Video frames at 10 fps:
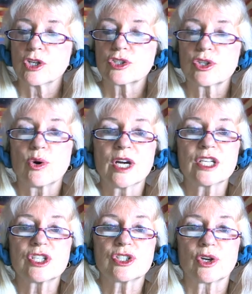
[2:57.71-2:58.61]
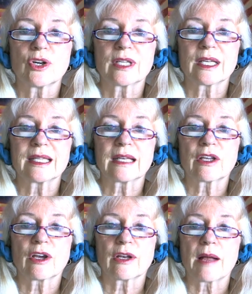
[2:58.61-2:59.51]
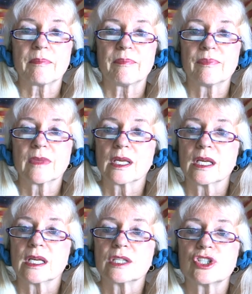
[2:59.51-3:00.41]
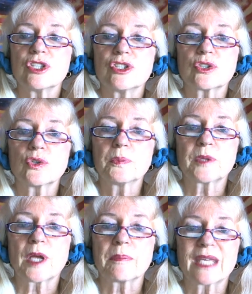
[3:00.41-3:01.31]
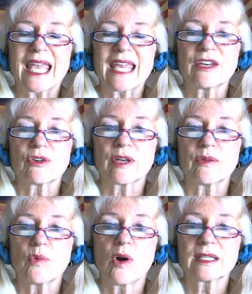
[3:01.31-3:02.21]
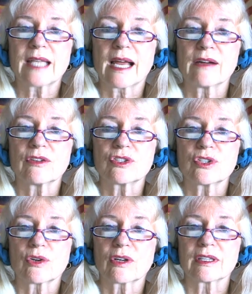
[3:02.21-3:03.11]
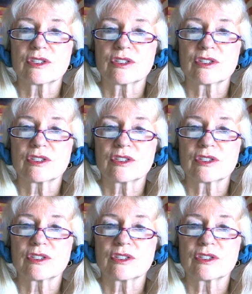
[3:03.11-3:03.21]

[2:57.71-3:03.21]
Toy stirred and then got up. She scooped up Kato and walked down the circular